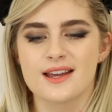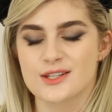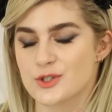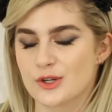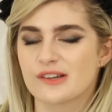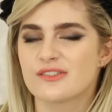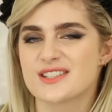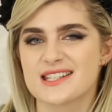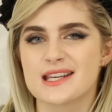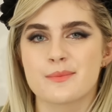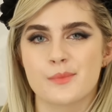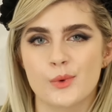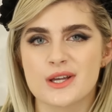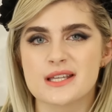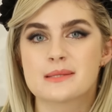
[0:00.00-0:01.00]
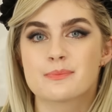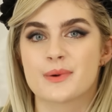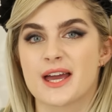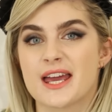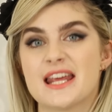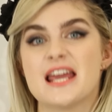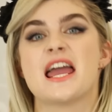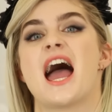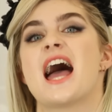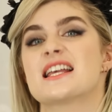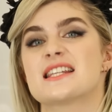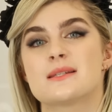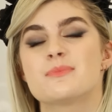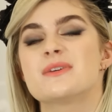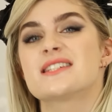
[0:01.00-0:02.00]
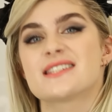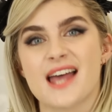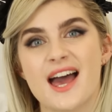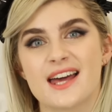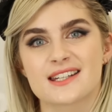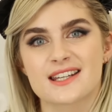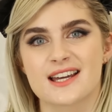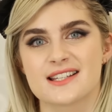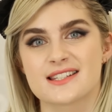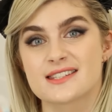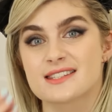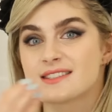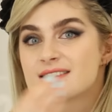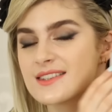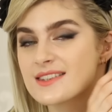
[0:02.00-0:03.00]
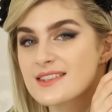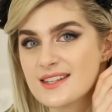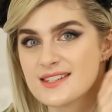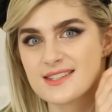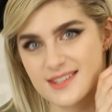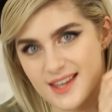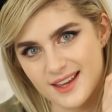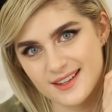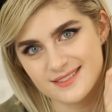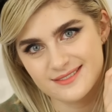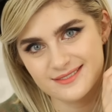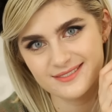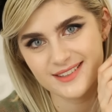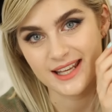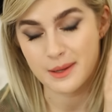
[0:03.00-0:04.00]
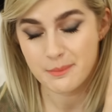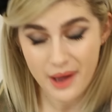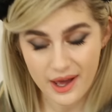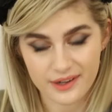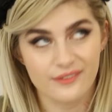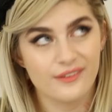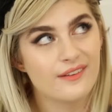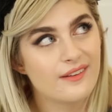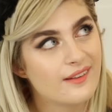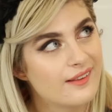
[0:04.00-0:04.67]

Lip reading: Sorry if you're saying moist, but it has to be said because this is it in a bottle.